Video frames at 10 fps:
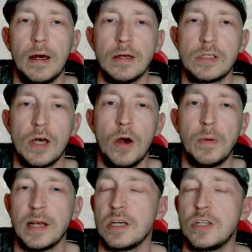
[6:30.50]
So
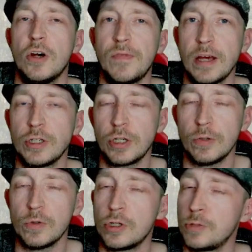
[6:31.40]
that's a turn of theirs
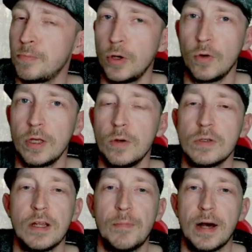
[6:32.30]
used, just purely
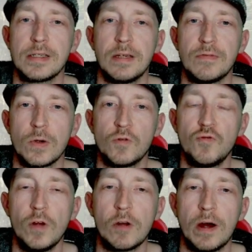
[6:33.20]
using the passive. So it's
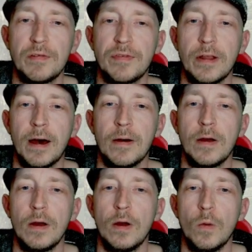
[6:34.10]
really great for that.
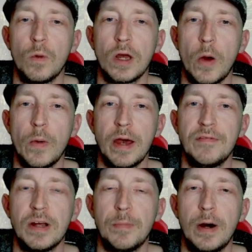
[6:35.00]
We're going to go again
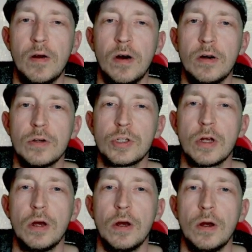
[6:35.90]
for the barrage.
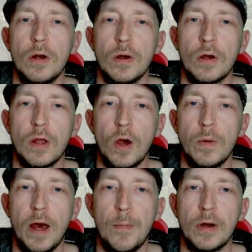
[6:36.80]
Going to go
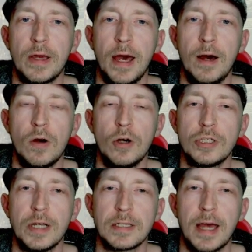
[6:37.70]
there by
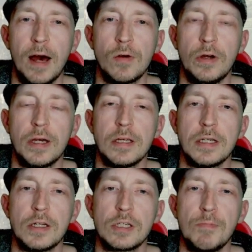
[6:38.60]
Calgard. Next to Calgard, you can
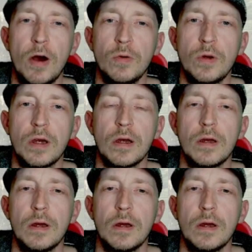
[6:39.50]
see the smoke.